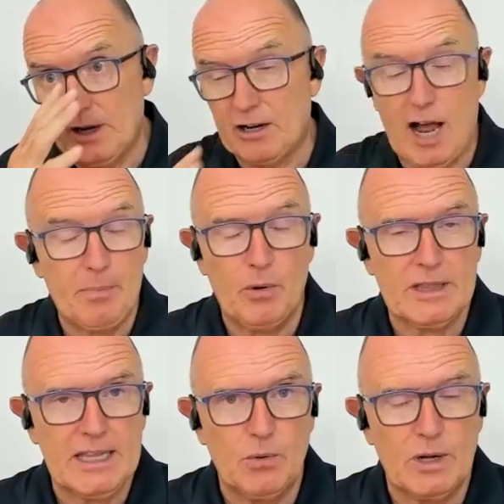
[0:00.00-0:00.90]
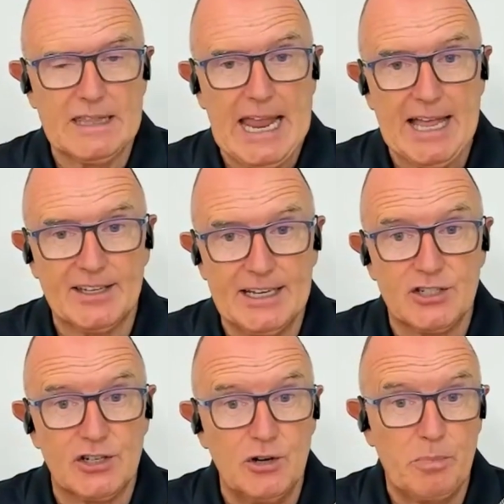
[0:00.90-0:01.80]
copy what the athletes
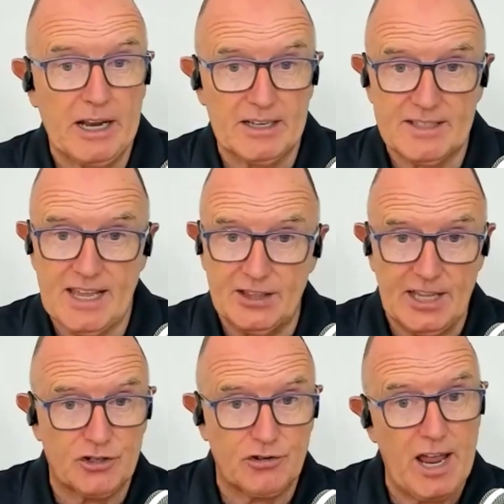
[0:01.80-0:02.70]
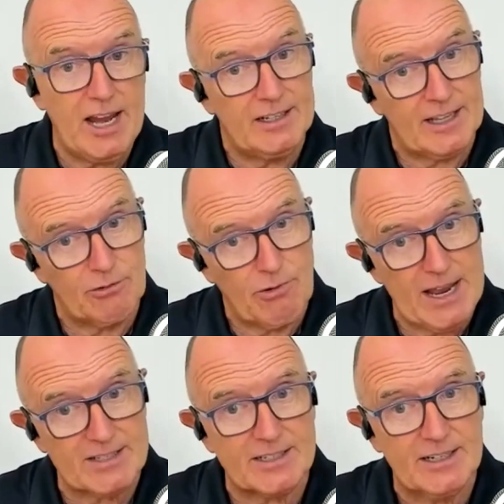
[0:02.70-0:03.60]
do, because they train, they
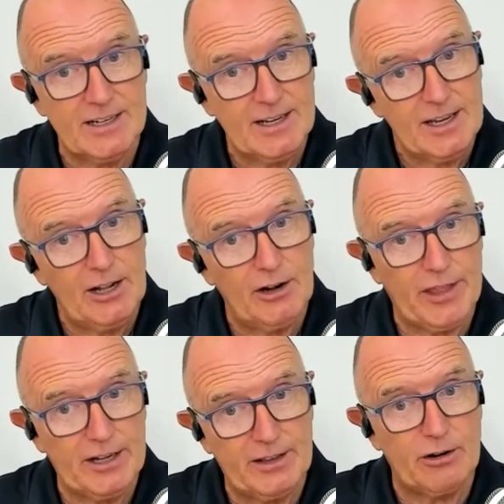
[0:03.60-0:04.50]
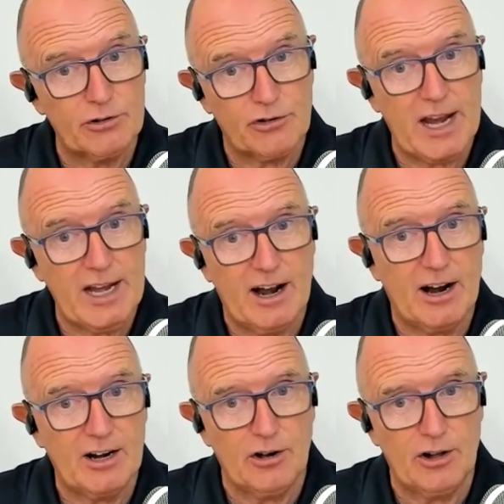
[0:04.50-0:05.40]
rest, you know, they don't train
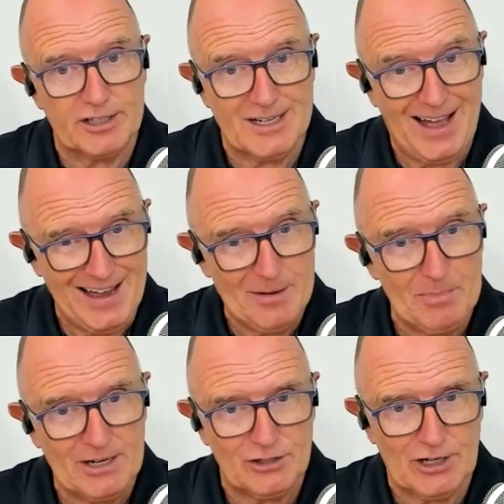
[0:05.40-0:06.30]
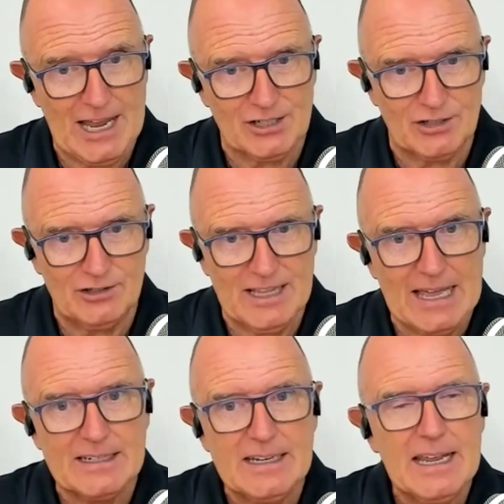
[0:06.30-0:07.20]
hard all the time, because you can't do that.